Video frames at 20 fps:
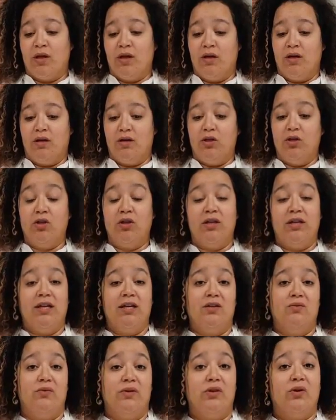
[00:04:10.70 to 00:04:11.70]
you
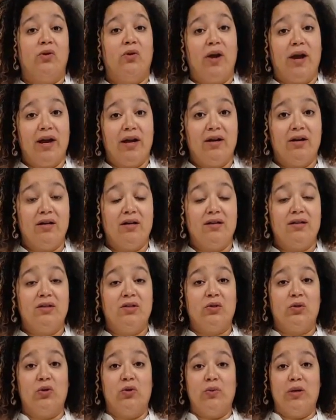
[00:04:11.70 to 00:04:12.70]
can eat it with
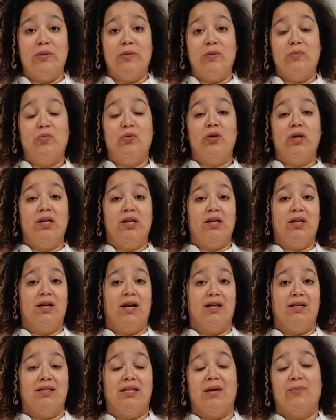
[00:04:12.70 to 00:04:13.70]
crackers, or maybe put
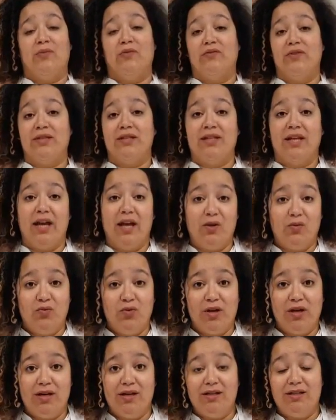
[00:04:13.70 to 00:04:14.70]
it on top of a
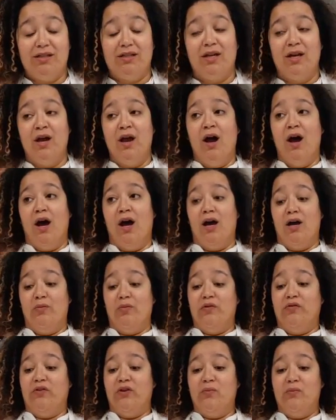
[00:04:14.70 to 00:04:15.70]
sandwich.
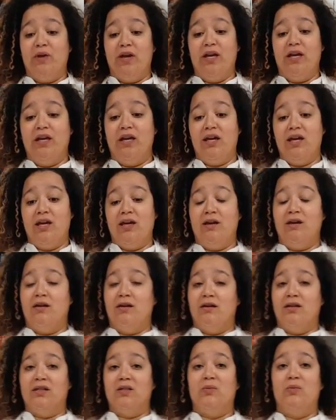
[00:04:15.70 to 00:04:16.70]
If you're making
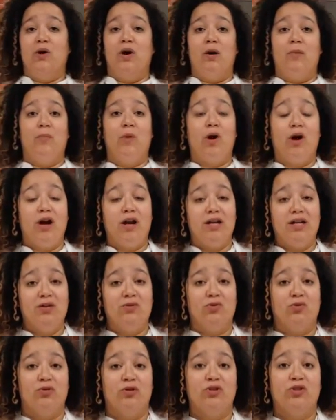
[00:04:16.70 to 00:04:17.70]
a small
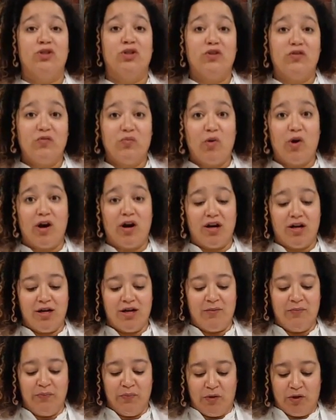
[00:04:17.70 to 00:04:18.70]
party, an hors d'oeuvre
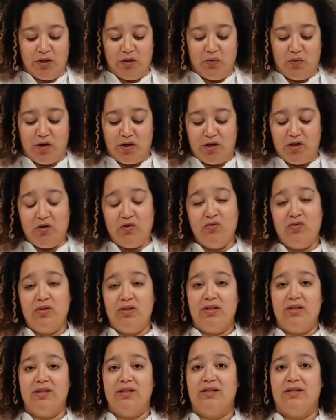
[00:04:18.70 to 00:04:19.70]
party, you want to
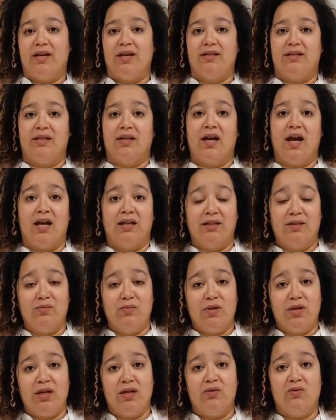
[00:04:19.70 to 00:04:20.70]
use this as a
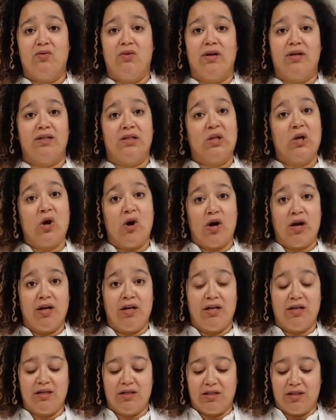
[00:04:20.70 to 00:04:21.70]
condiment or as a
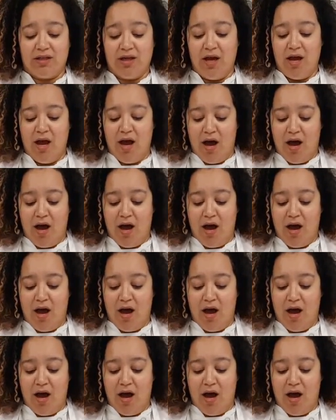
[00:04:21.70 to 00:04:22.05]
garnish